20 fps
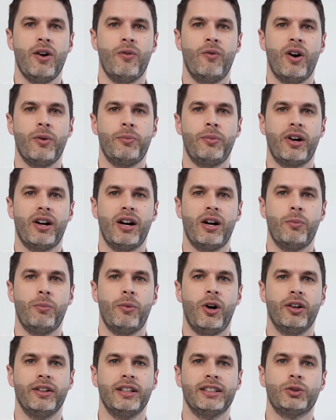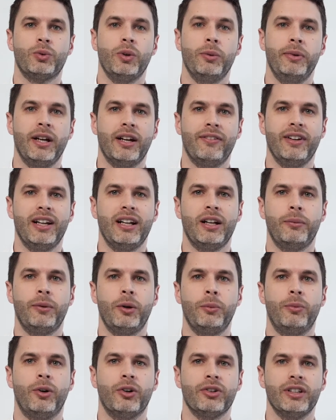Wraparound models will be
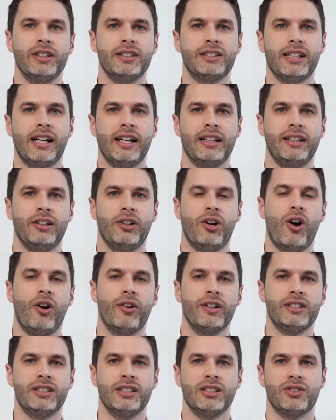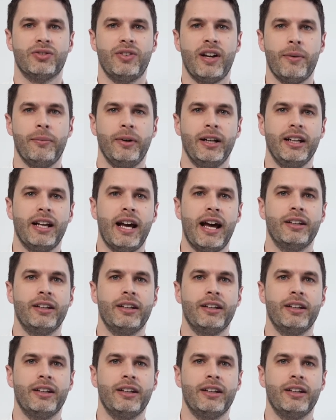available both inside the Origins family